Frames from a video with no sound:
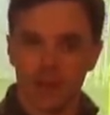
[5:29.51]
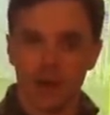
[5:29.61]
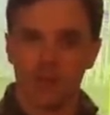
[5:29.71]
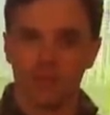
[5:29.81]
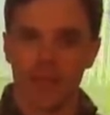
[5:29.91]

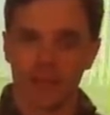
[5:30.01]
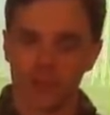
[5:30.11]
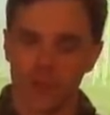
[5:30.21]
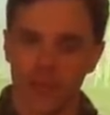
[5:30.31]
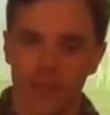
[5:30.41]
golf last
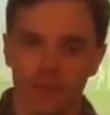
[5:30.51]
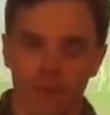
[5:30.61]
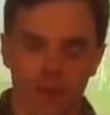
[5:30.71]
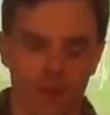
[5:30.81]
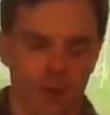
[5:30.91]
weekend,
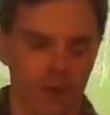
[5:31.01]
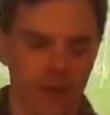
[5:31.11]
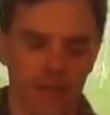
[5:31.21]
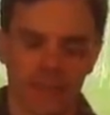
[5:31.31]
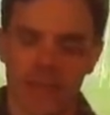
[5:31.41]
but a
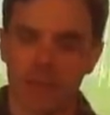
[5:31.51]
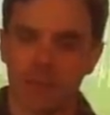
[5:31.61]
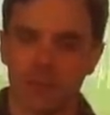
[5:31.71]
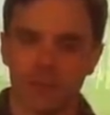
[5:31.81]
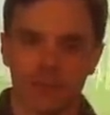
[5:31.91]
great
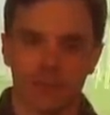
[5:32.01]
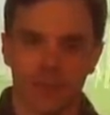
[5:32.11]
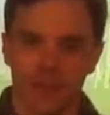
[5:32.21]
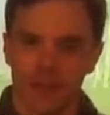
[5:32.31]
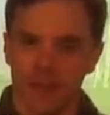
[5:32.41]
example is
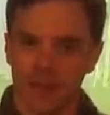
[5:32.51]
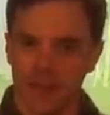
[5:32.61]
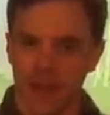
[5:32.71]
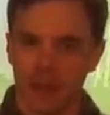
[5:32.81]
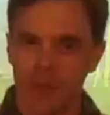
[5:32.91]
a
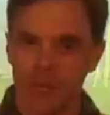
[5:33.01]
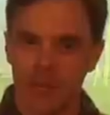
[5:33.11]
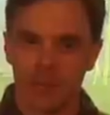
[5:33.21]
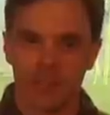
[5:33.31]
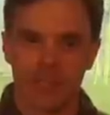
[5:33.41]
gal by the
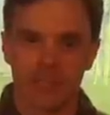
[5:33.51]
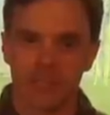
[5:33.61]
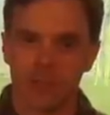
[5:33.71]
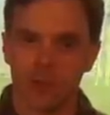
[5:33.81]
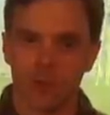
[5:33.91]
name of
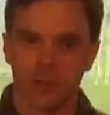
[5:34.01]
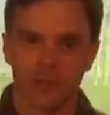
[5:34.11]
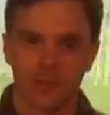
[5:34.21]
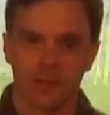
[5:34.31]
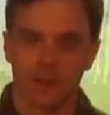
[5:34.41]
Stacy
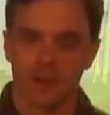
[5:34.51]
Lewis.